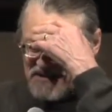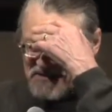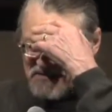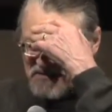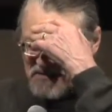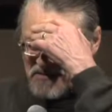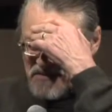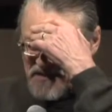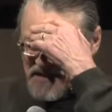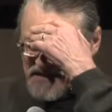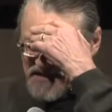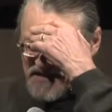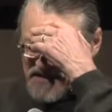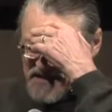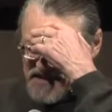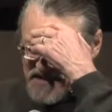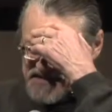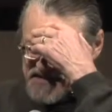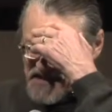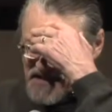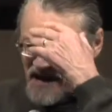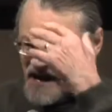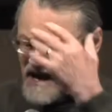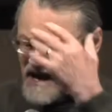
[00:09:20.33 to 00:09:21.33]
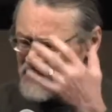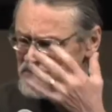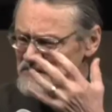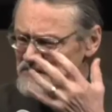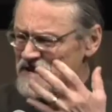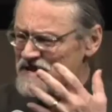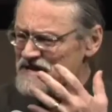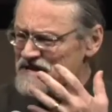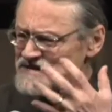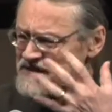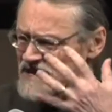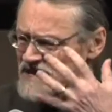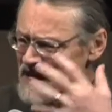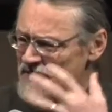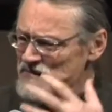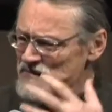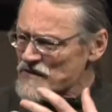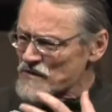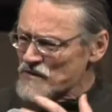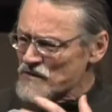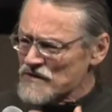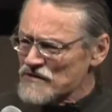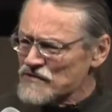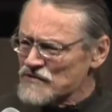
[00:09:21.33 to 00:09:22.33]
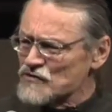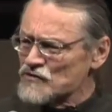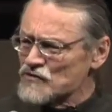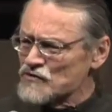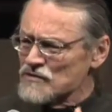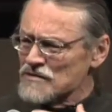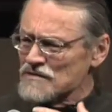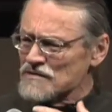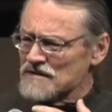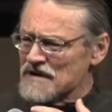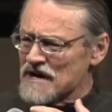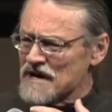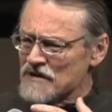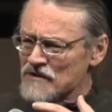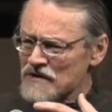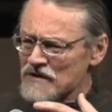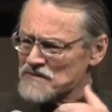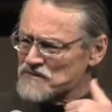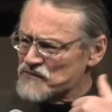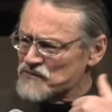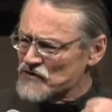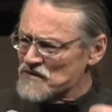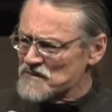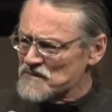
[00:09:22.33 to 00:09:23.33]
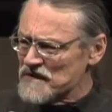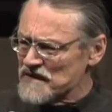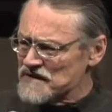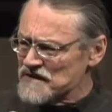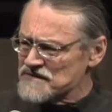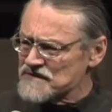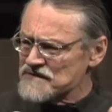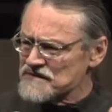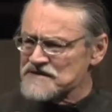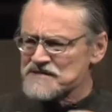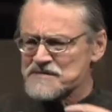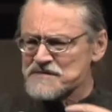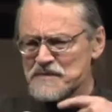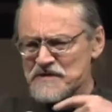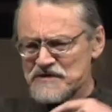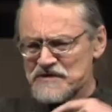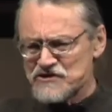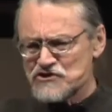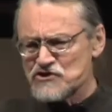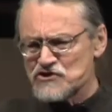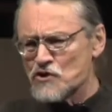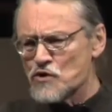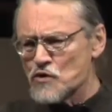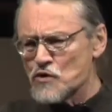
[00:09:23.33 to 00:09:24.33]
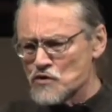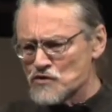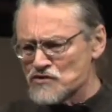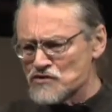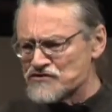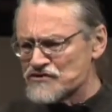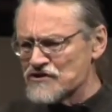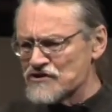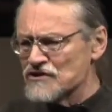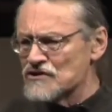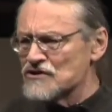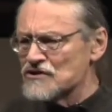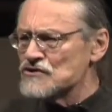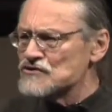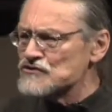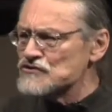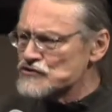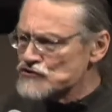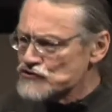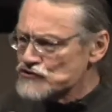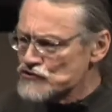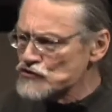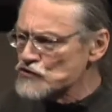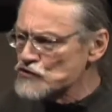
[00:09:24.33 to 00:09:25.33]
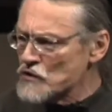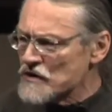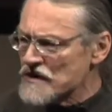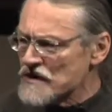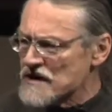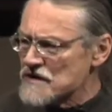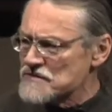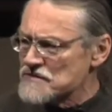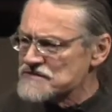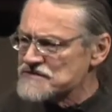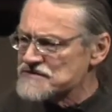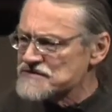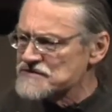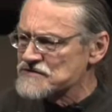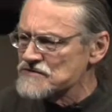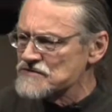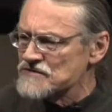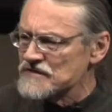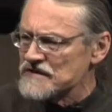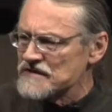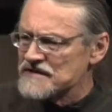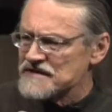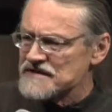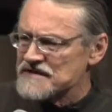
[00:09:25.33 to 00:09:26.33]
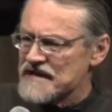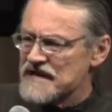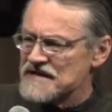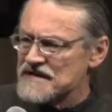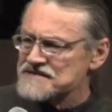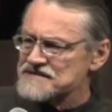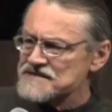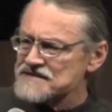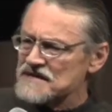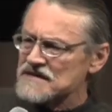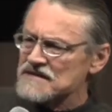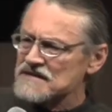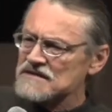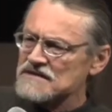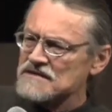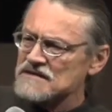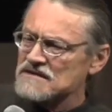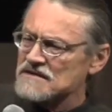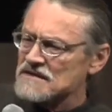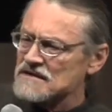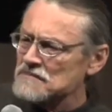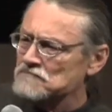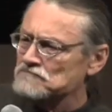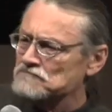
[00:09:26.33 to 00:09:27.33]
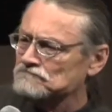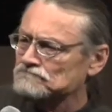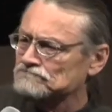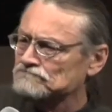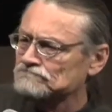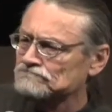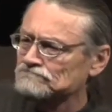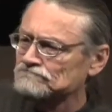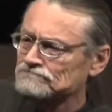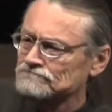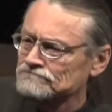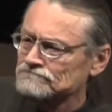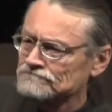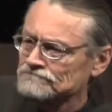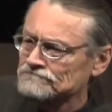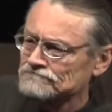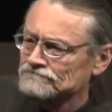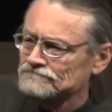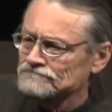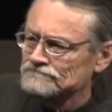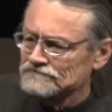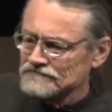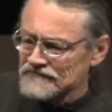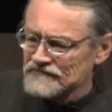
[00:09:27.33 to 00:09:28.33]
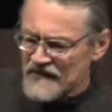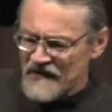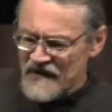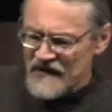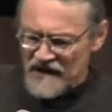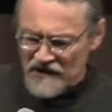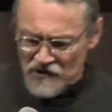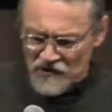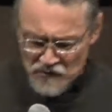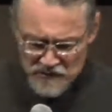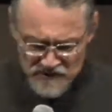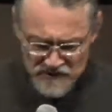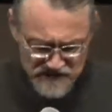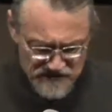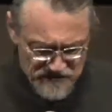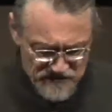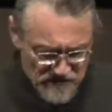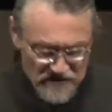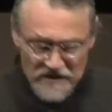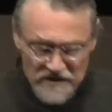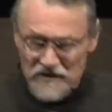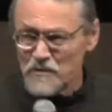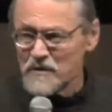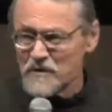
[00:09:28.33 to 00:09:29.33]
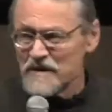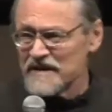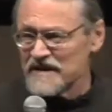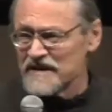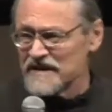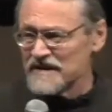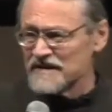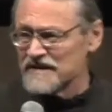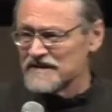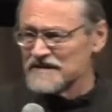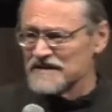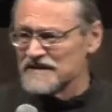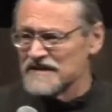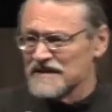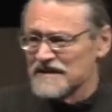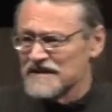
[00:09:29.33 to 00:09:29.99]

But that's odd because I'm the one who not only put me into this, but chose to do what I was doing. Dad said, "Come." I opened the door and went in.